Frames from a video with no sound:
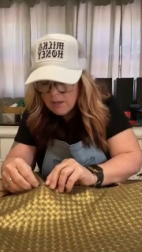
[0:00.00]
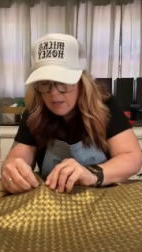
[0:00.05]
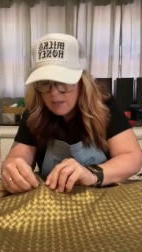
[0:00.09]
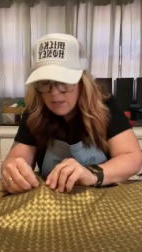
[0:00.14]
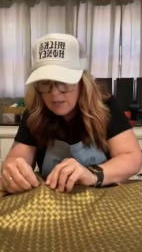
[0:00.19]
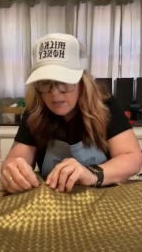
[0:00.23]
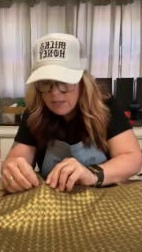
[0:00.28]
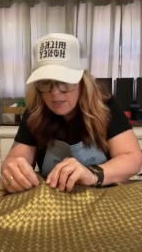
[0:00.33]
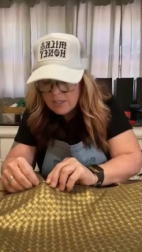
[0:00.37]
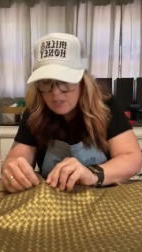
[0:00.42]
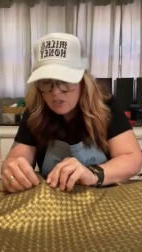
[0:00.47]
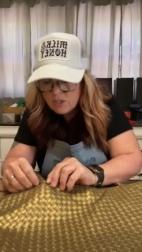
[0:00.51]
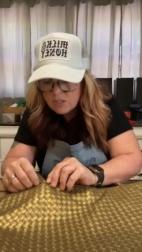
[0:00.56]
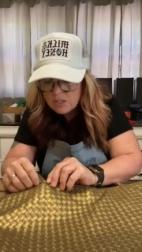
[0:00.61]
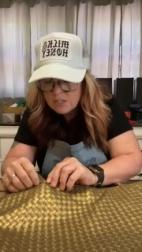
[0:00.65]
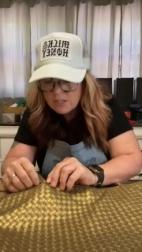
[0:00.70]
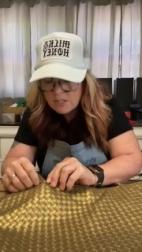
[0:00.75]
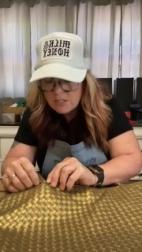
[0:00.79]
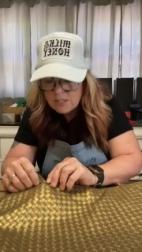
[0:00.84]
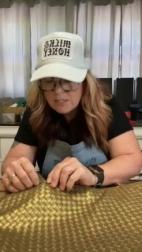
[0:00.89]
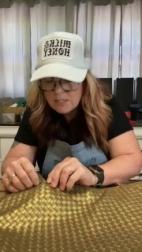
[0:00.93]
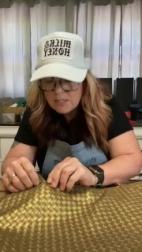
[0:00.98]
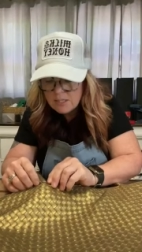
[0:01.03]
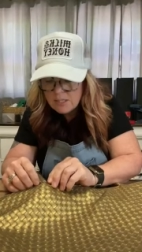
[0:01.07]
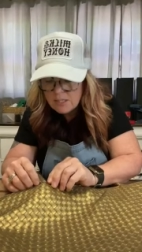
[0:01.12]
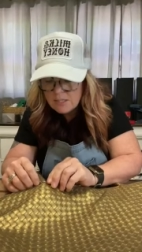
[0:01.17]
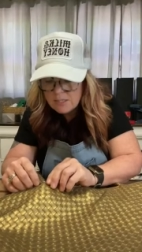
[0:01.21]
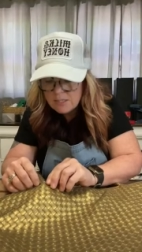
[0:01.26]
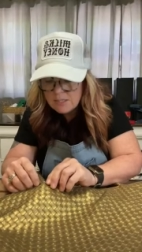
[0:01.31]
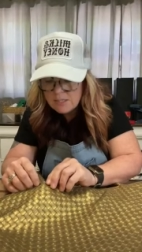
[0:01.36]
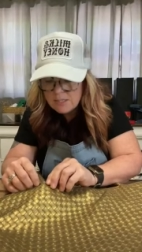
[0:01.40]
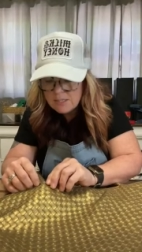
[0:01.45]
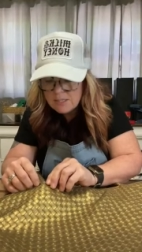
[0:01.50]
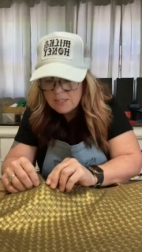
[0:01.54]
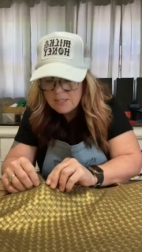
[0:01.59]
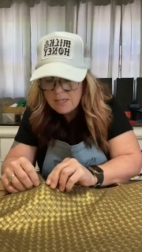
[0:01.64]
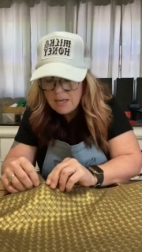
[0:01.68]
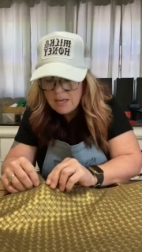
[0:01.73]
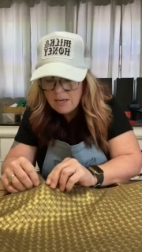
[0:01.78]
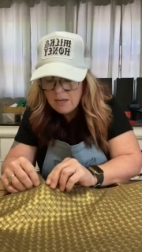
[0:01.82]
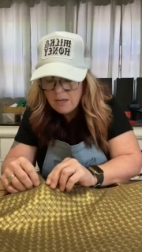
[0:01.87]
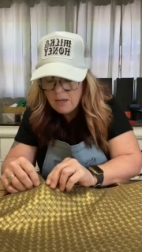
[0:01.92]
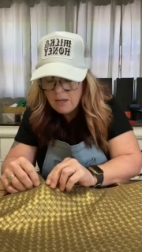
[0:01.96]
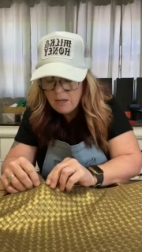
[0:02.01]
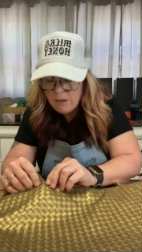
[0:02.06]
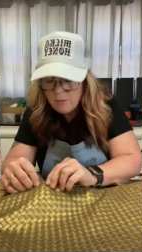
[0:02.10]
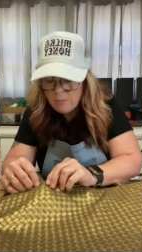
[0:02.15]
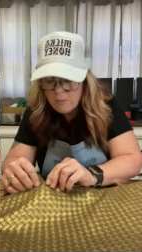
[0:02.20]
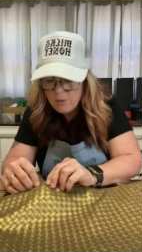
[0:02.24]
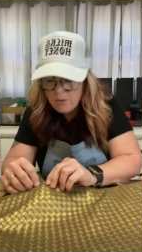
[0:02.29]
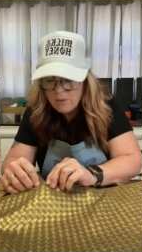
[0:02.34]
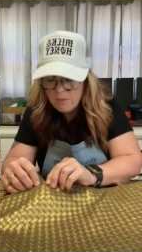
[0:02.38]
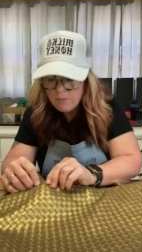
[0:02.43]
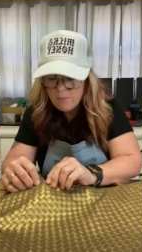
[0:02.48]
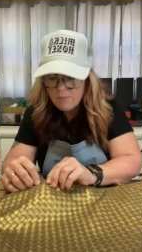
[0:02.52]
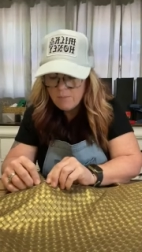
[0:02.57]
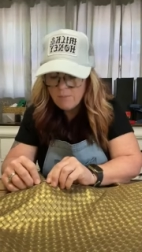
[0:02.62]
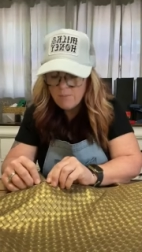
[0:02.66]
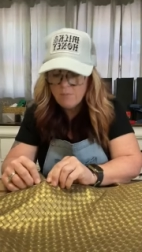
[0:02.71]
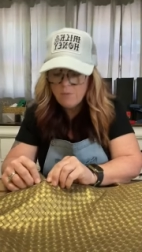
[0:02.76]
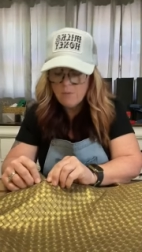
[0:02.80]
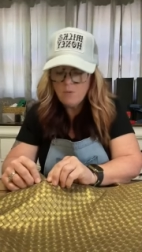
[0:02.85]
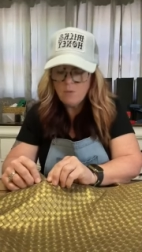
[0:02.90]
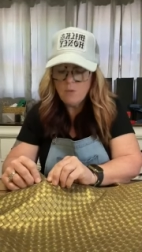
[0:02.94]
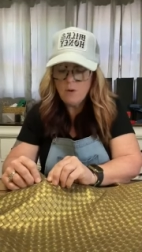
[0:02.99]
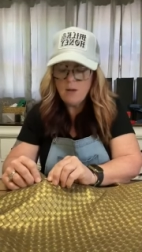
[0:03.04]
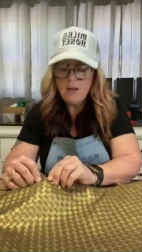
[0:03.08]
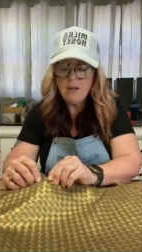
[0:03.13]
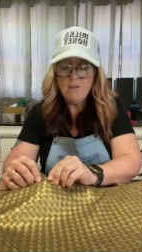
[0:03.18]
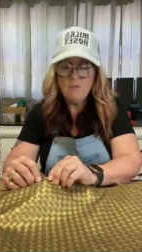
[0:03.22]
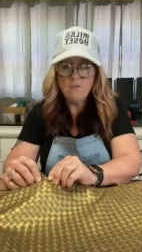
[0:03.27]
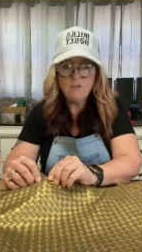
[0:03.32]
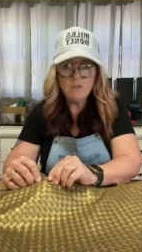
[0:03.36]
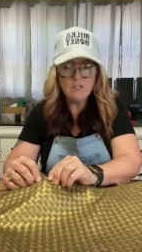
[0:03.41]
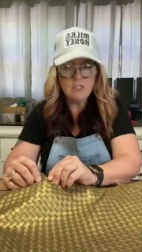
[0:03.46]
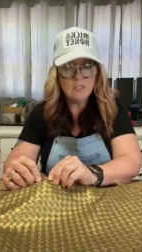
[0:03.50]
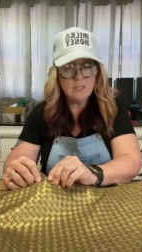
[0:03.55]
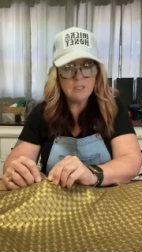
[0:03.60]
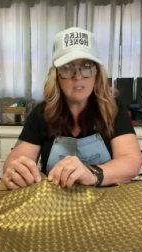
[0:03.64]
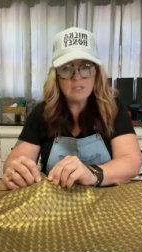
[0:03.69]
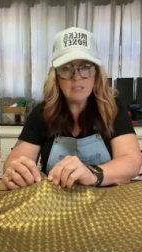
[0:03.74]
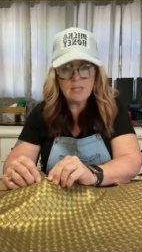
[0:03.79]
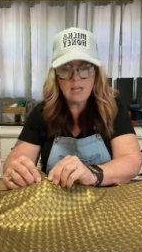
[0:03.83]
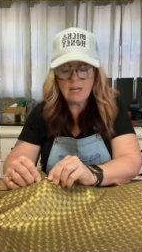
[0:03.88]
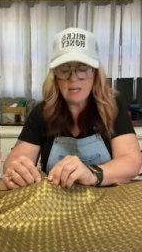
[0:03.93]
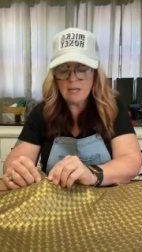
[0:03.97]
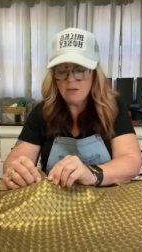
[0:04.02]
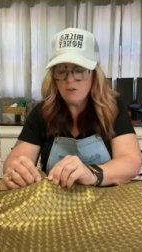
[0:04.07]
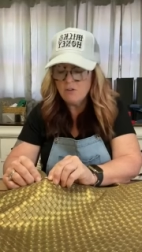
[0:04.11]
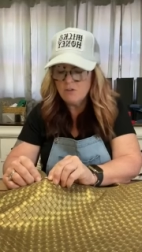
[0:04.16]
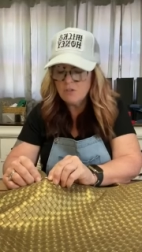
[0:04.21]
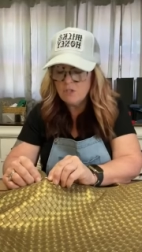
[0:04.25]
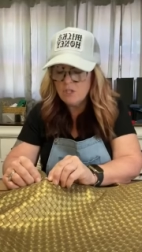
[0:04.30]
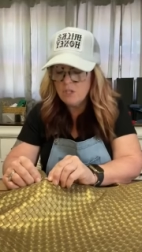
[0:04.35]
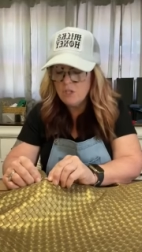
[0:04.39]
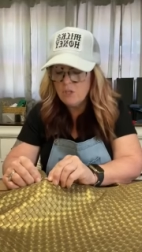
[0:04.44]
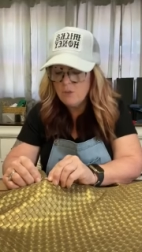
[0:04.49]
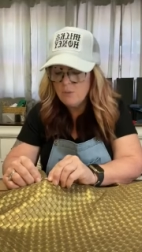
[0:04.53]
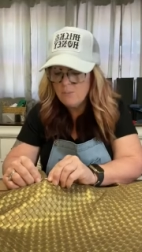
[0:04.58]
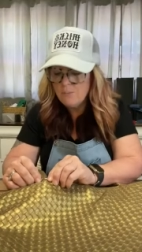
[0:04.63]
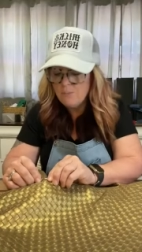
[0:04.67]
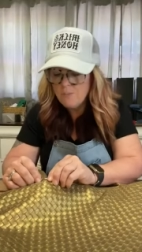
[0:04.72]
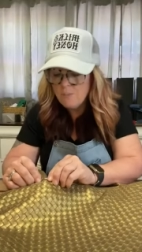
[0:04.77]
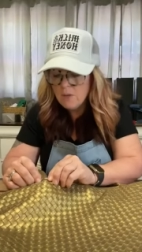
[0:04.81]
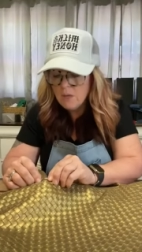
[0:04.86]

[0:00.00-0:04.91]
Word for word: Let it just set up right for just a second or two.